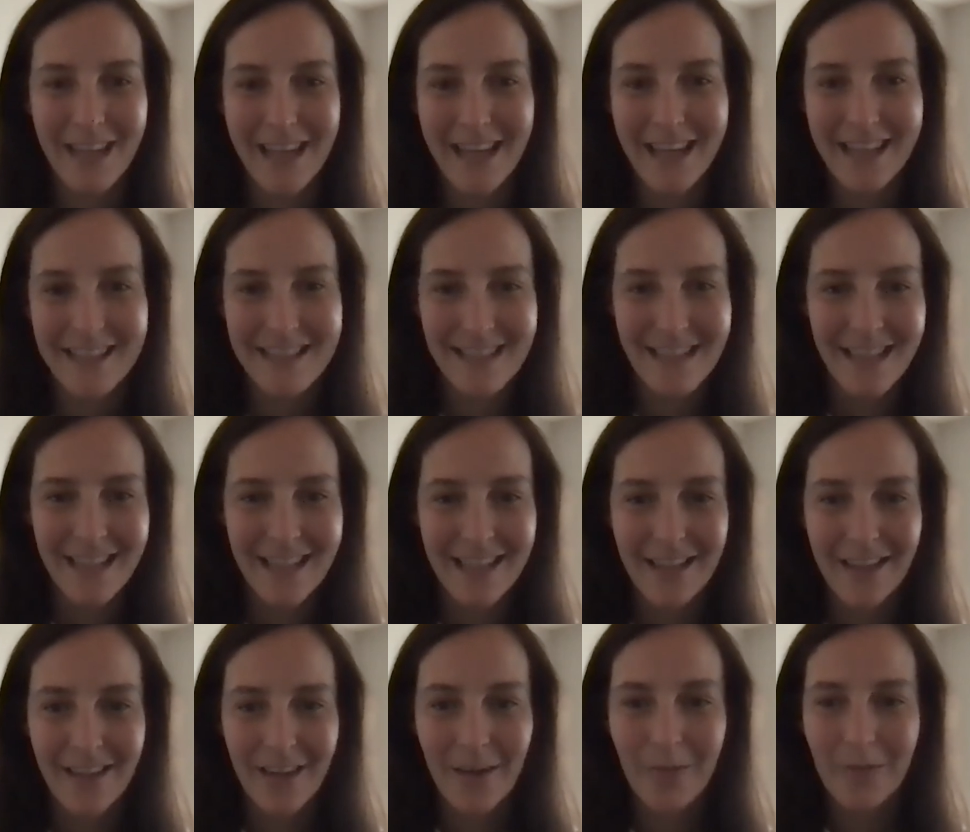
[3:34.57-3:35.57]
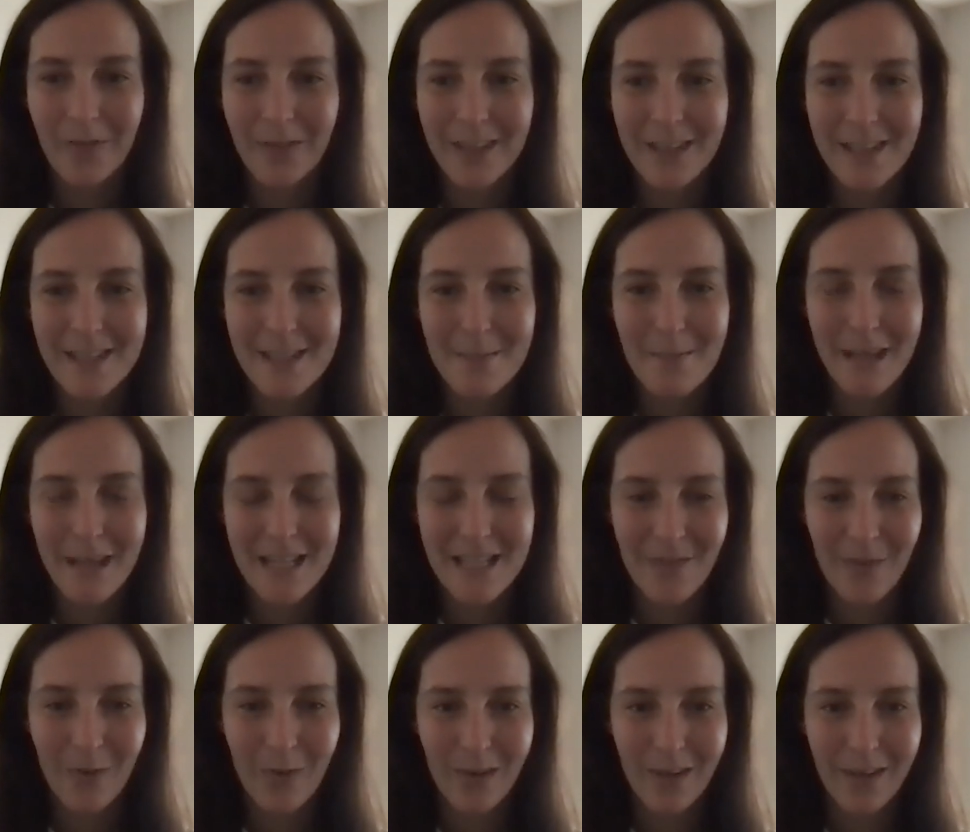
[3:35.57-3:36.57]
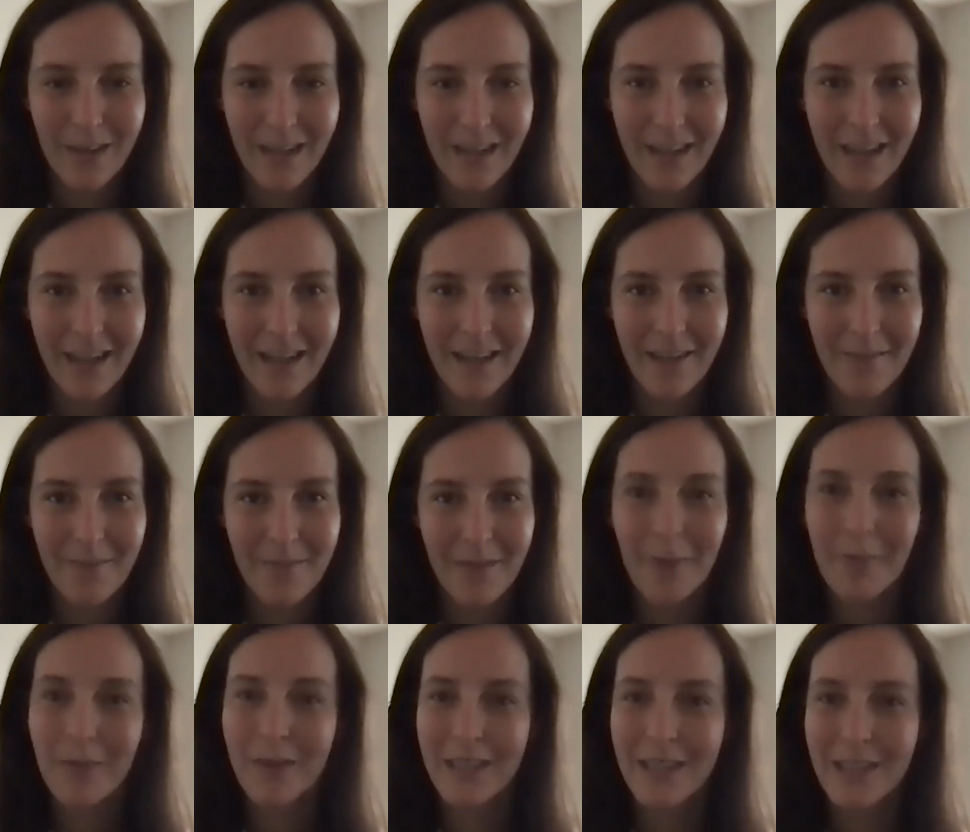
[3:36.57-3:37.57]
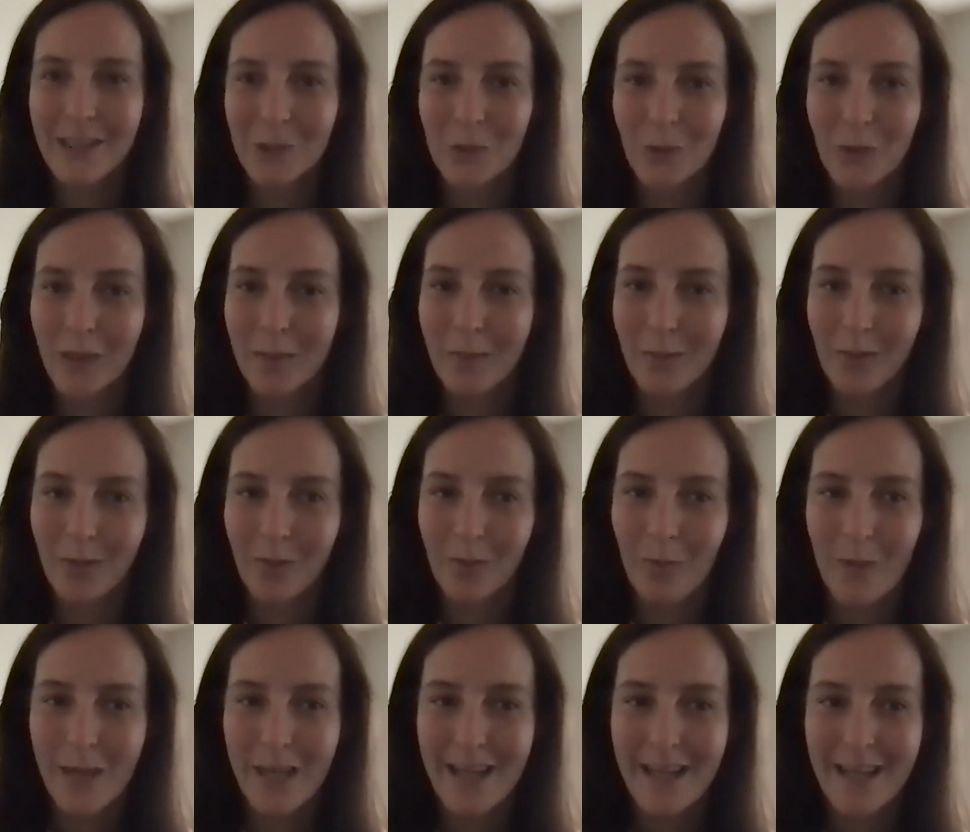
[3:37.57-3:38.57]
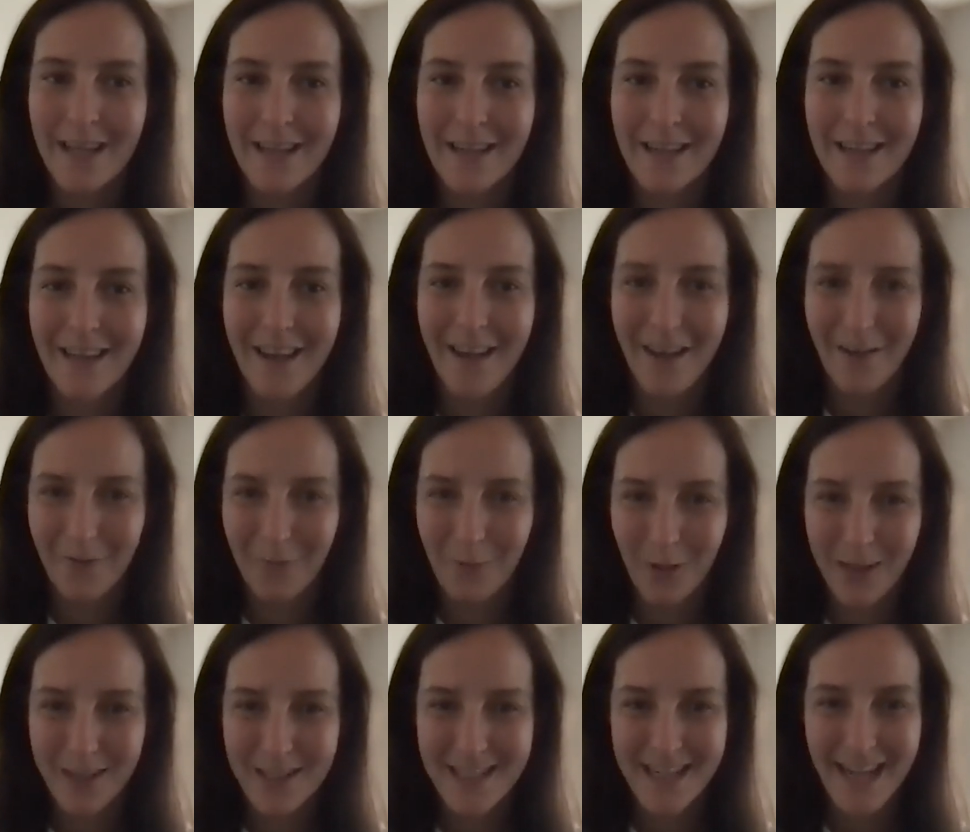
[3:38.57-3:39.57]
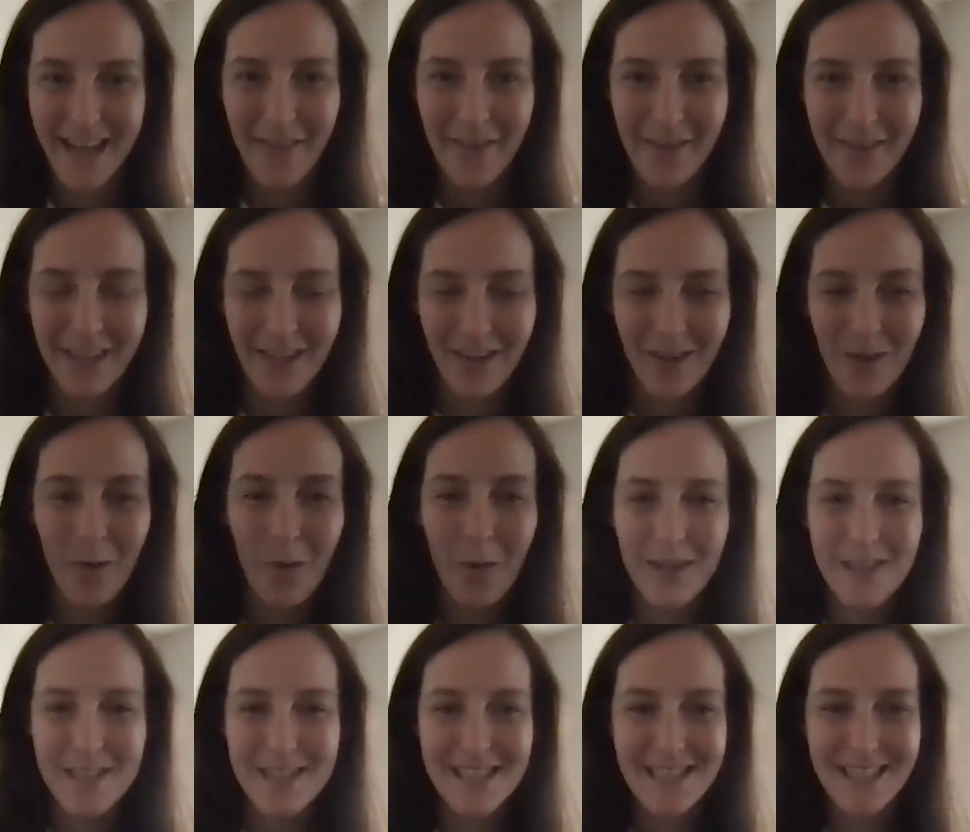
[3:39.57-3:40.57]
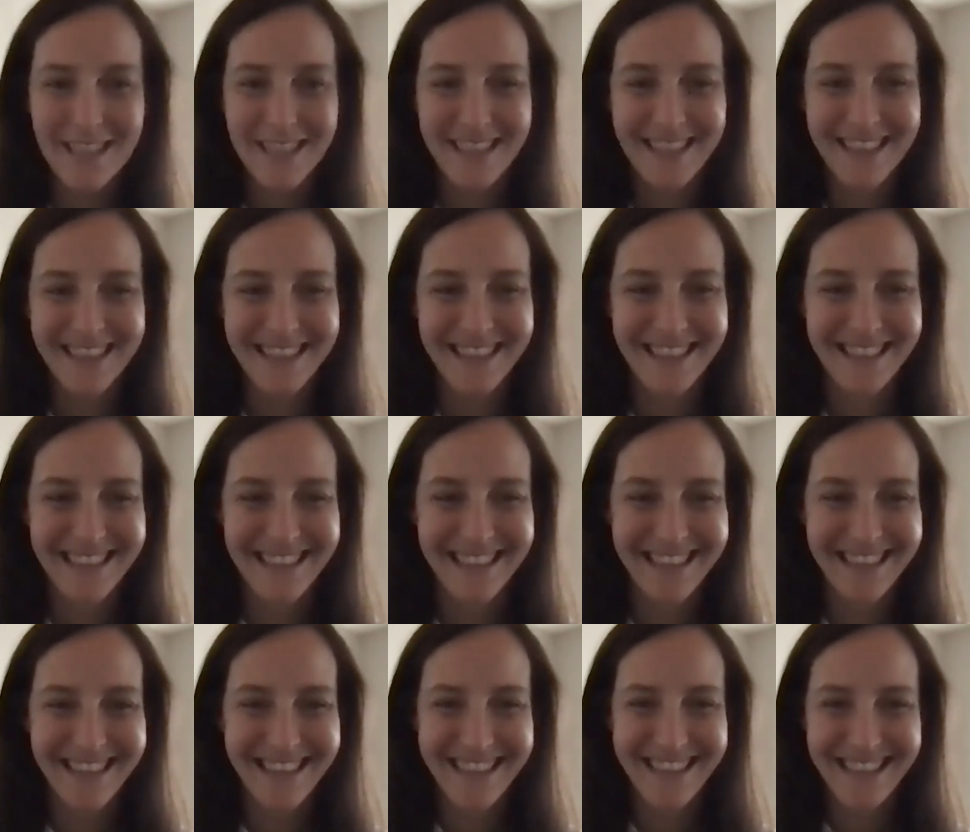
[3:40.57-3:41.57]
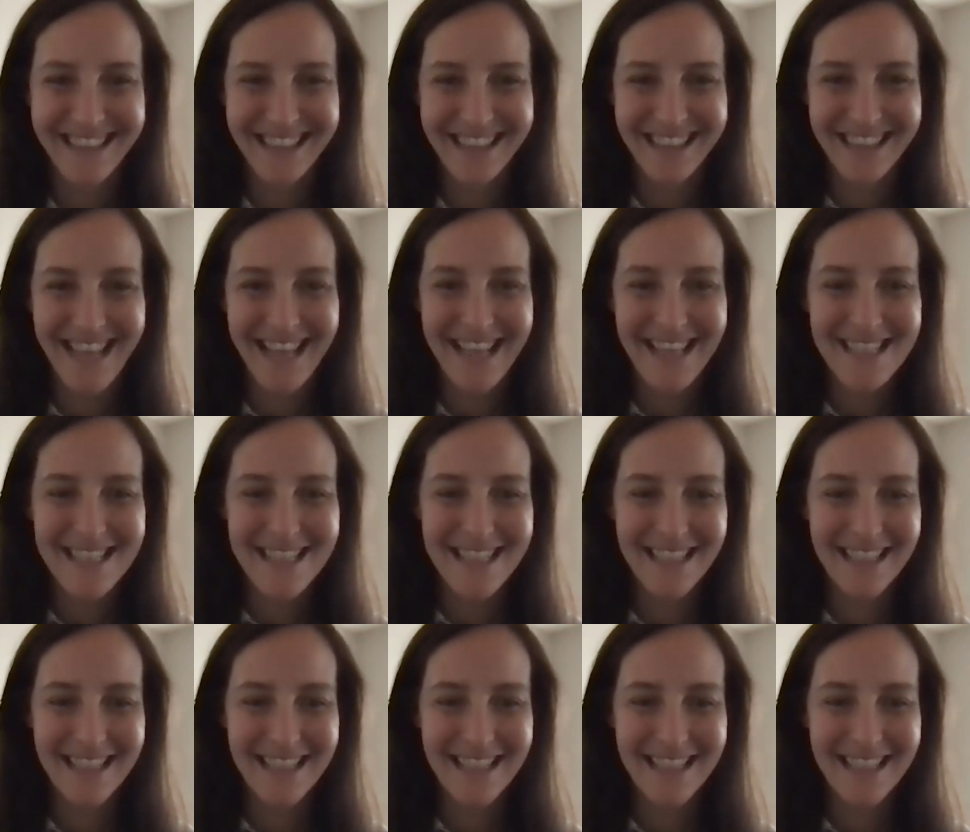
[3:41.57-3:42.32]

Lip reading: And hopefully this makes for a really enjoyable week of work together in our course. Thanks.